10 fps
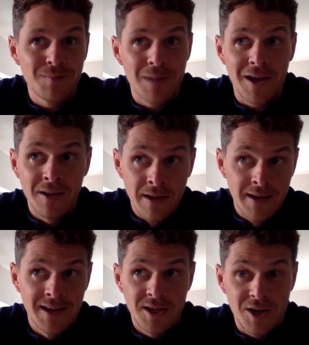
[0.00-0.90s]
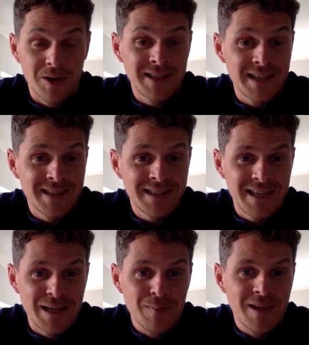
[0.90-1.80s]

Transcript: But it's his team.